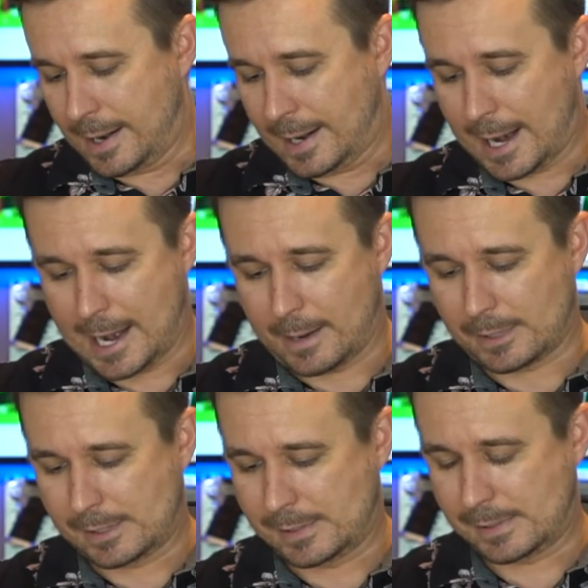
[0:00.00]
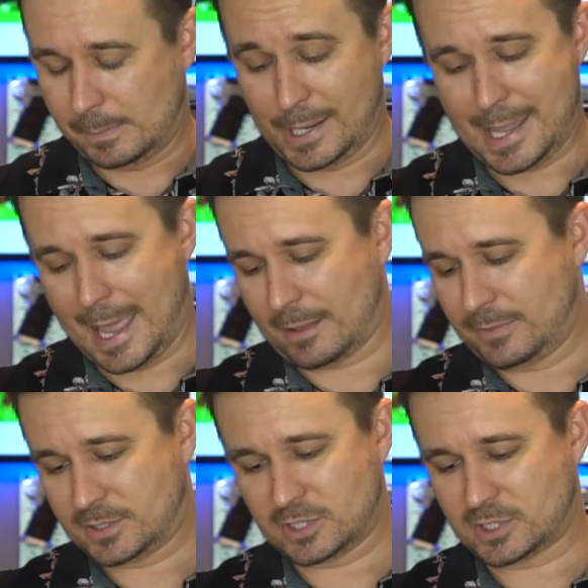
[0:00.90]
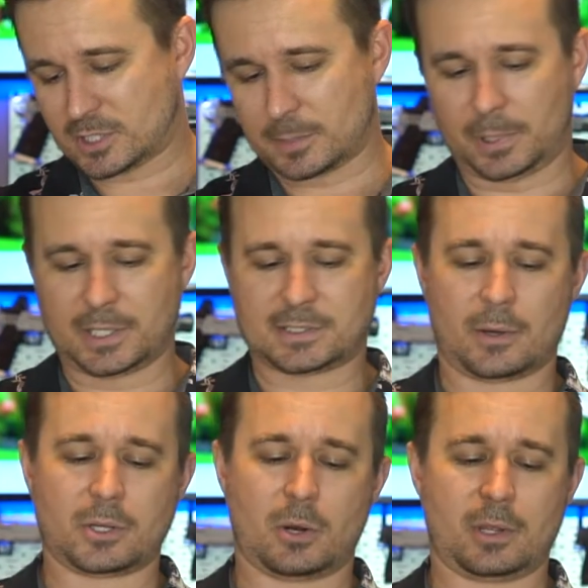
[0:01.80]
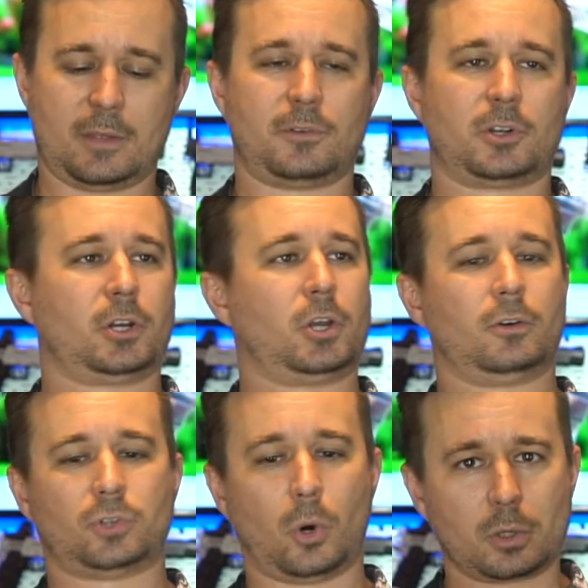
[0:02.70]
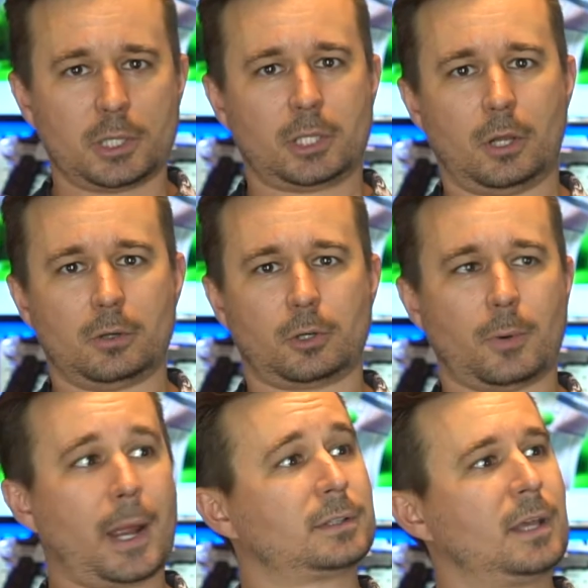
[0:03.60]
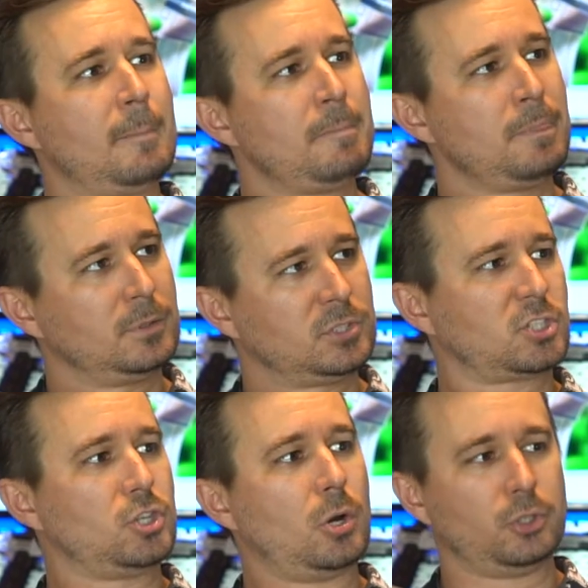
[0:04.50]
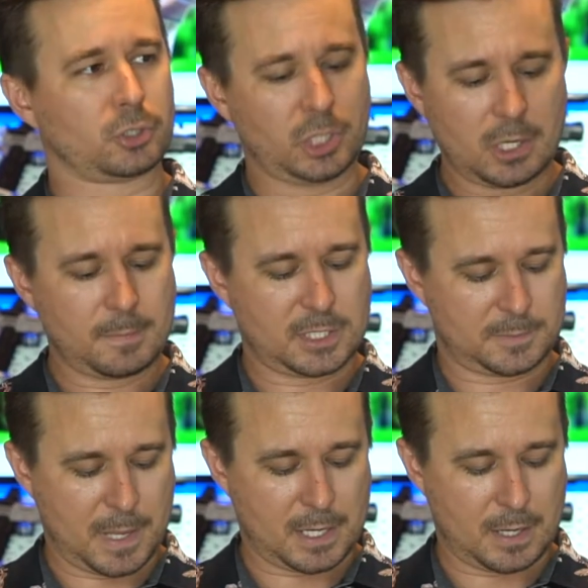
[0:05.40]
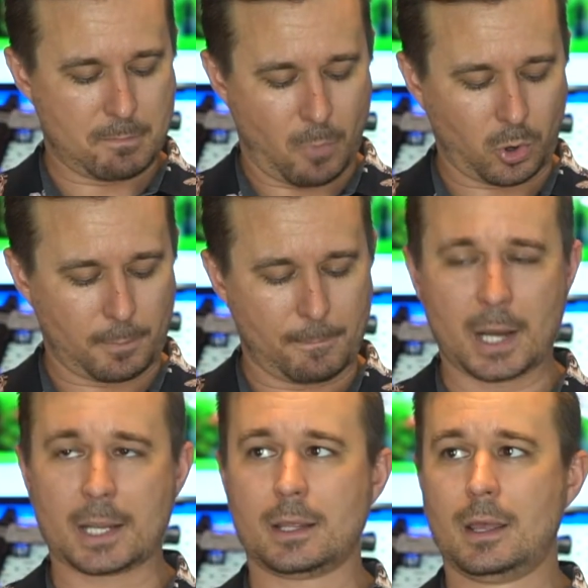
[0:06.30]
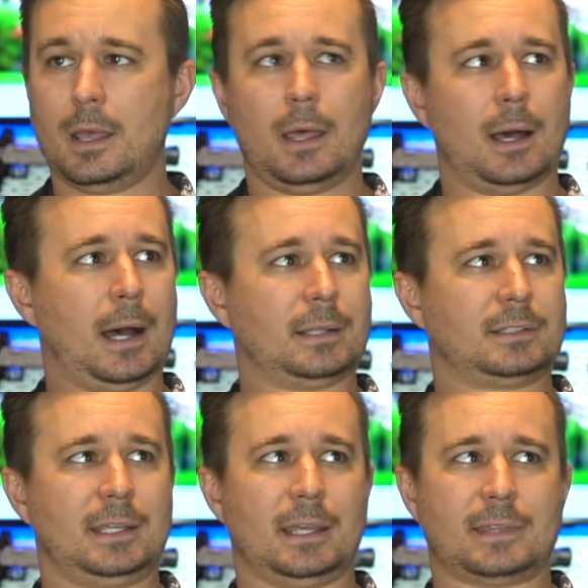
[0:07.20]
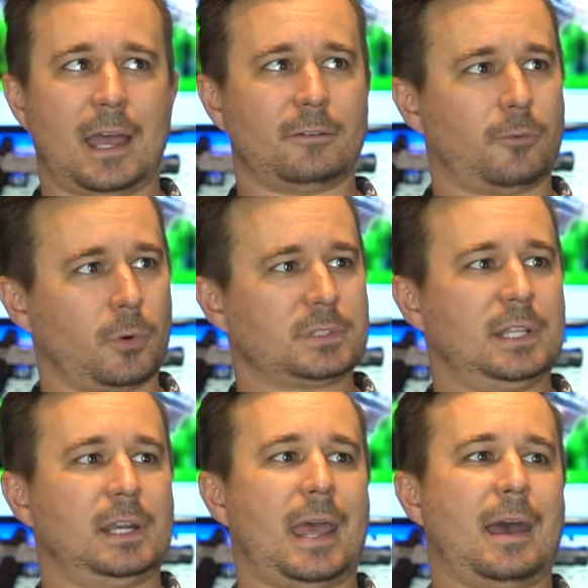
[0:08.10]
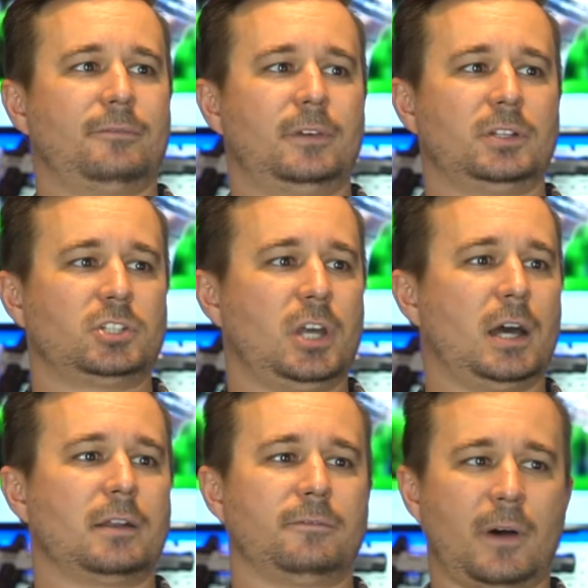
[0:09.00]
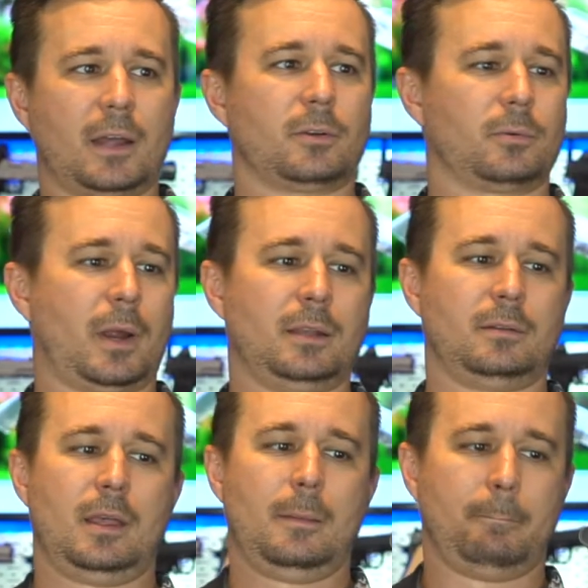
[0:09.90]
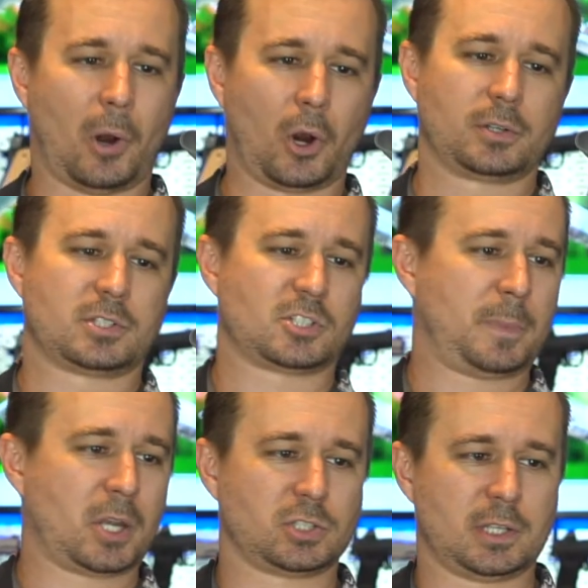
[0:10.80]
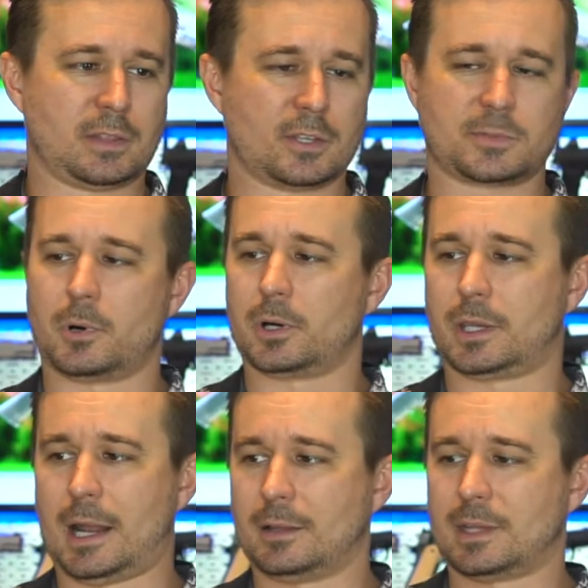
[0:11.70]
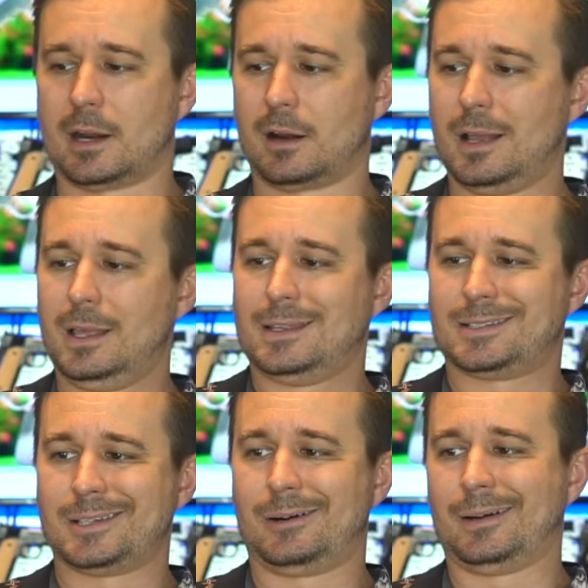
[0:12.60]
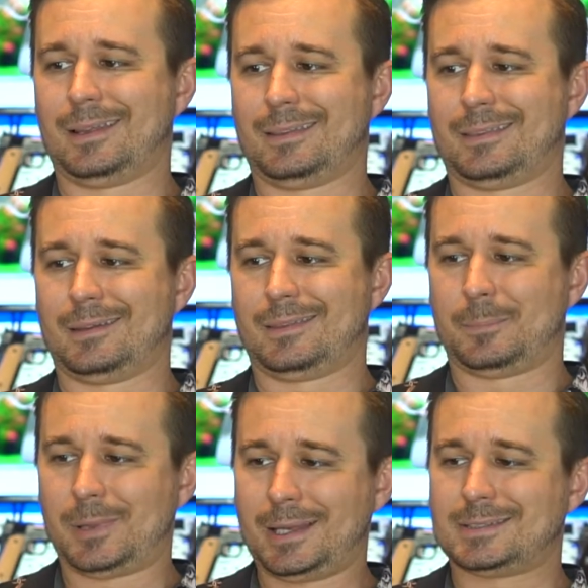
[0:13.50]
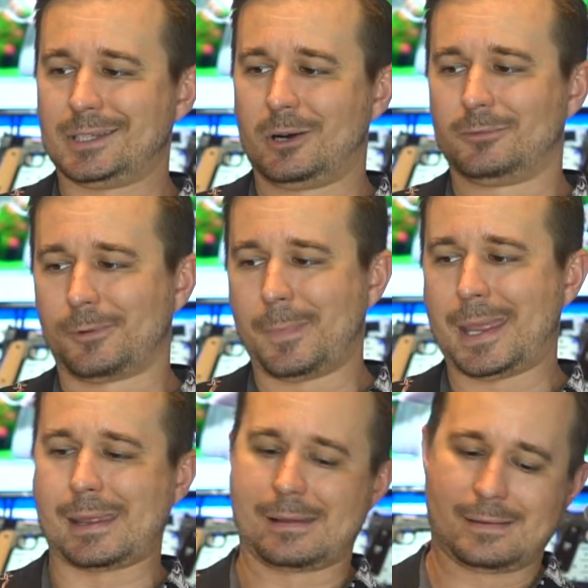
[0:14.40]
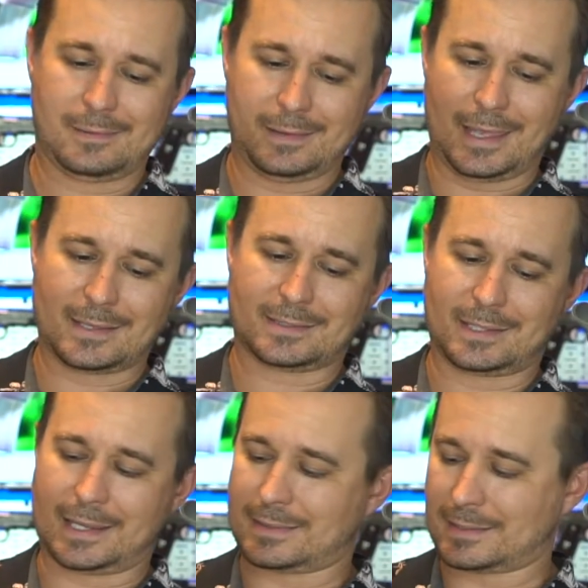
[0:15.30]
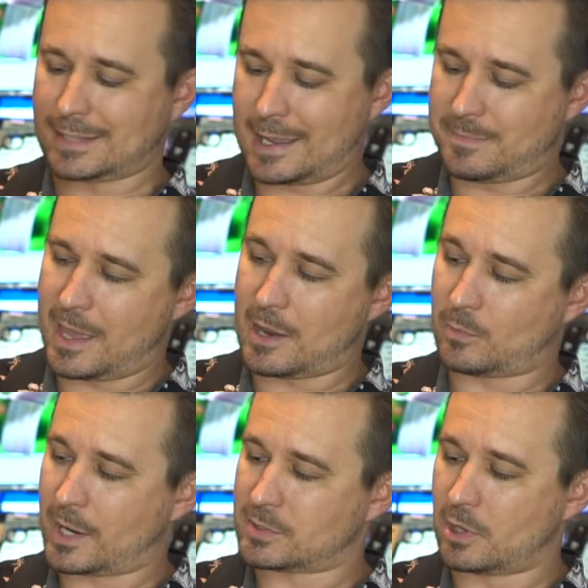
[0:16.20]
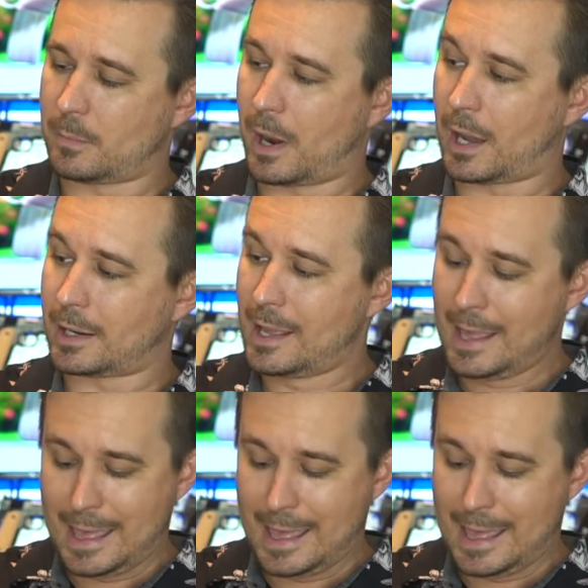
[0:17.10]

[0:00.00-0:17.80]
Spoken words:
But yeah, this is just the place I would go. If you're going to go totally clone correct, just know you're going to be spending more money to get that 14.5-inch gun and find the right parts, especially in this market out there. So the place to go for me is to get the Type A Resto Mod.